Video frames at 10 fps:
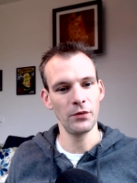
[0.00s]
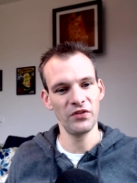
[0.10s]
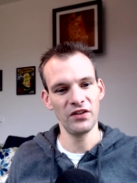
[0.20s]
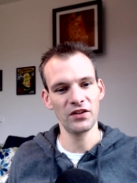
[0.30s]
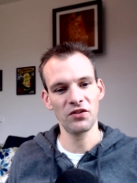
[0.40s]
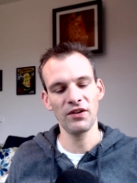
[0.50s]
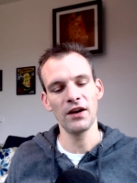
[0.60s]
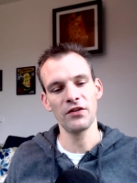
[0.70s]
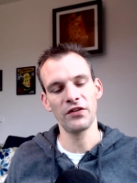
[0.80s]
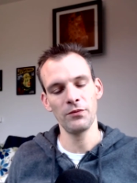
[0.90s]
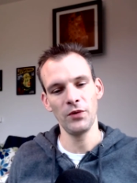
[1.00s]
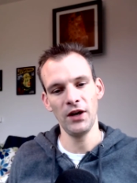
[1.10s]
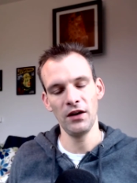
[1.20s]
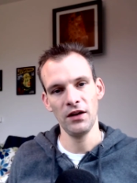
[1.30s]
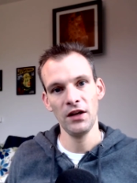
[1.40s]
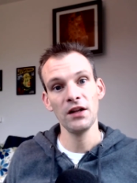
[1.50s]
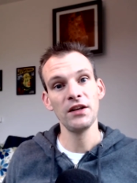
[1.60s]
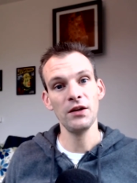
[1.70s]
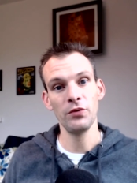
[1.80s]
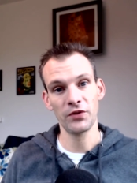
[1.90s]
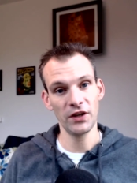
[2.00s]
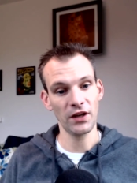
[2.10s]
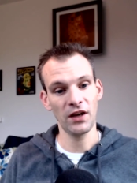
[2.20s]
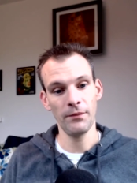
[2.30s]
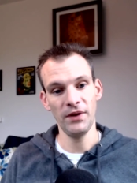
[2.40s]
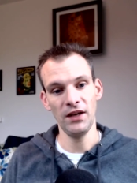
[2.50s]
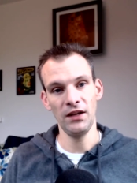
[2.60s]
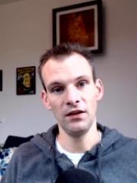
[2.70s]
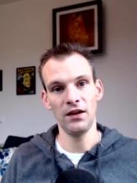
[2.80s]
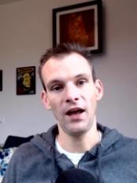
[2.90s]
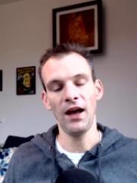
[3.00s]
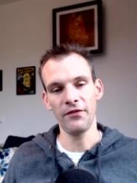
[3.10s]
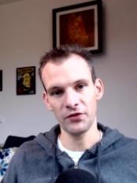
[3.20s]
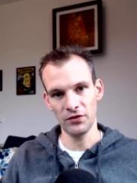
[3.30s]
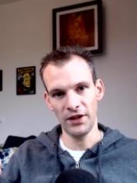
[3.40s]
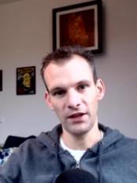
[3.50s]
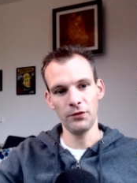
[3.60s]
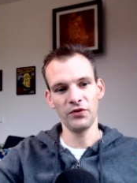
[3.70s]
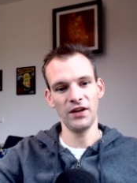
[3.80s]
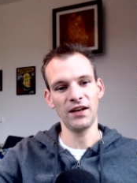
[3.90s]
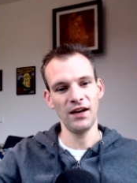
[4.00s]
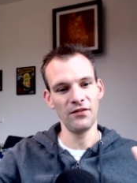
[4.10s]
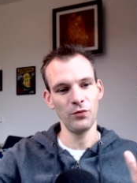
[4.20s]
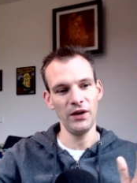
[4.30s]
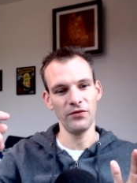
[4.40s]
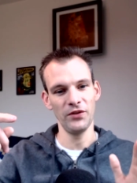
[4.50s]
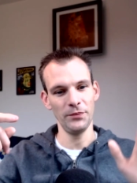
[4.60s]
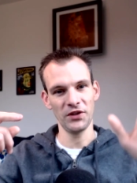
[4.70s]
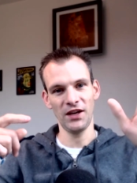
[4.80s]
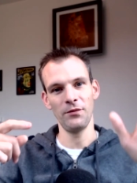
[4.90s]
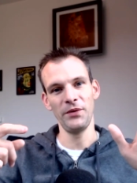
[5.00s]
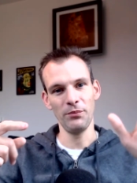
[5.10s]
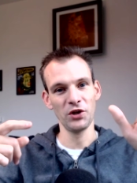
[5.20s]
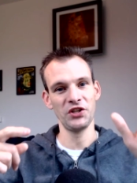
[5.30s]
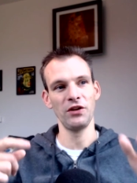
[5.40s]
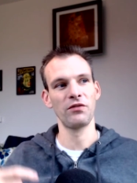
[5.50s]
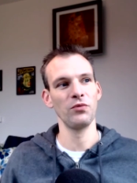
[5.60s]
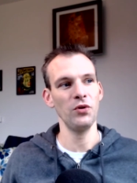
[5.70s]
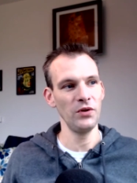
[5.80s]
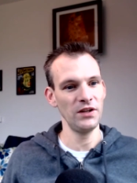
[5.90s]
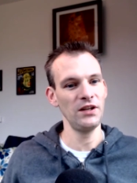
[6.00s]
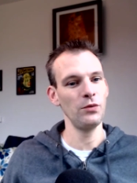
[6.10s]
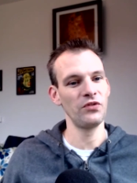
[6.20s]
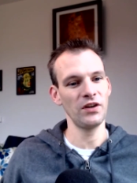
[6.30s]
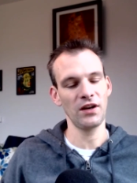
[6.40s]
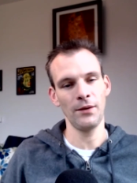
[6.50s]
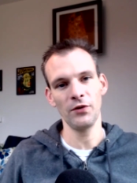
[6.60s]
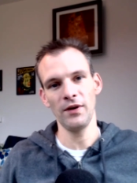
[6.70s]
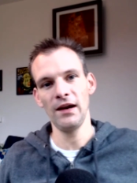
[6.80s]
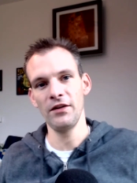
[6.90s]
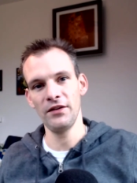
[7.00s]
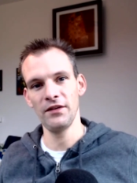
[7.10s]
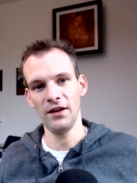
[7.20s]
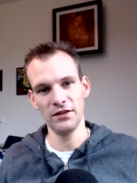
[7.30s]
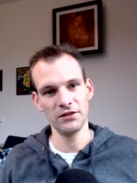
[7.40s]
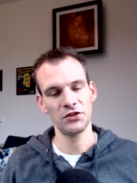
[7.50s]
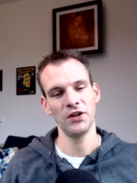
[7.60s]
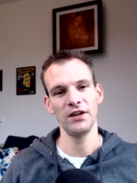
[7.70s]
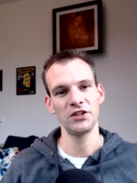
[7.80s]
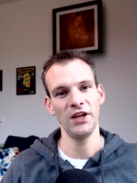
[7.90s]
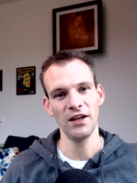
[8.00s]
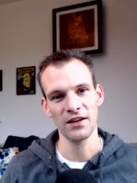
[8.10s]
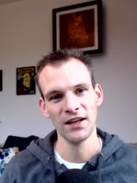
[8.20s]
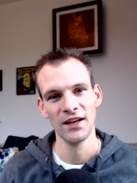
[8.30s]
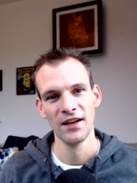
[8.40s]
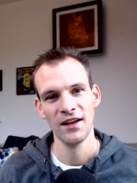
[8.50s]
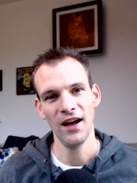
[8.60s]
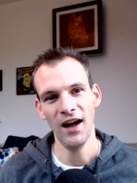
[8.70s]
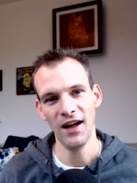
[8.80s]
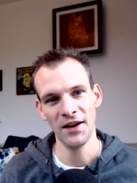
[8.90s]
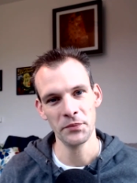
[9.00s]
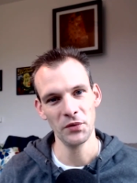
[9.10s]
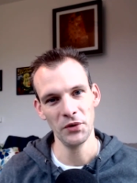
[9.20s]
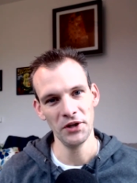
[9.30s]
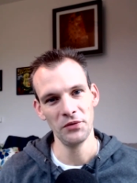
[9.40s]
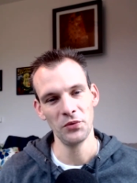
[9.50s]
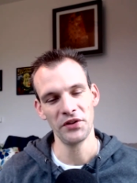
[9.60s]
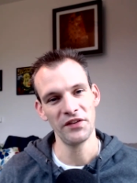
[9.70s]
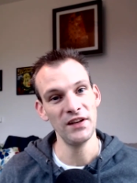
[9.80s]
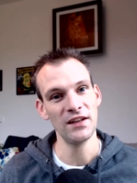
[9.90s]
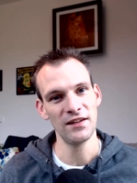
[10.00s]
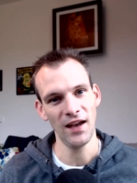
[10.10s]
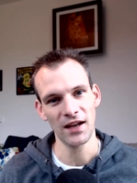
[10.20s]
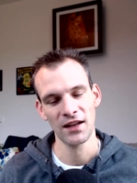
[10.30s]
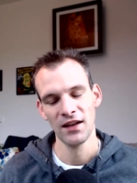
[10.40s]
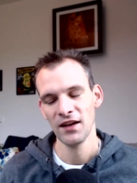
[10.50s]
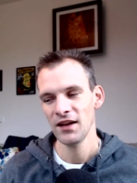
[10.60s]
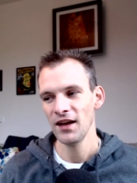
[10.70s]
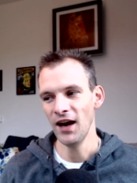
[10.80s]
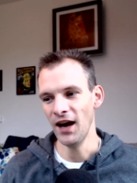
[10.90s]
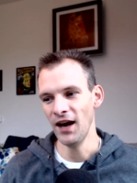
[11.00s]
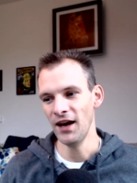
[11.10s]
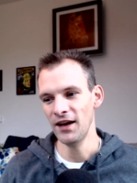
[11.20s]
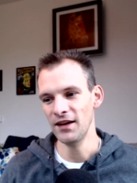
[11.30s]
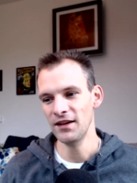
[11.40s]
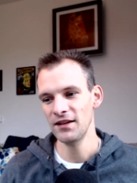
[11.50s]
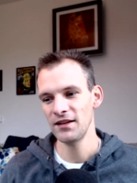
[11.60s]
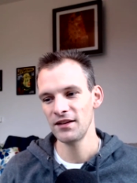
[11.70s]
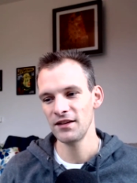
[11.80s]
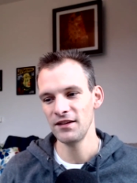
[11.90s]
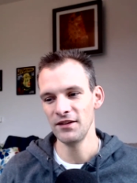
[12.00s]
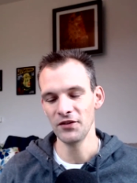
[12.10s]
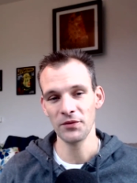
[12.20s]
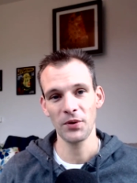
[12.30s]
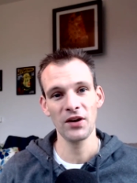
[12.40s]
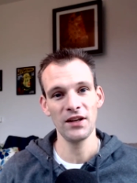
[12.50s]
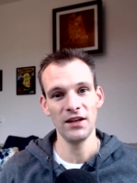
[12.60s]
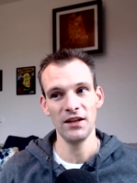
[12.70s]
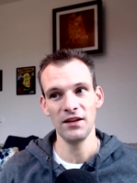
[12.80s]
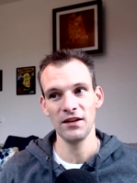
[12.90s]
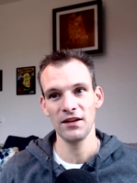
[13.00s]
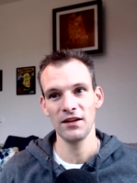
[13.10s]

was in the crowd somewhere. He was going to come in after, like, he was going to kind of wait for them to kind of be pushing through, and then he was going to come around and, and try to shank uh, Emberwood with a sneak attack. Uh, you know, the party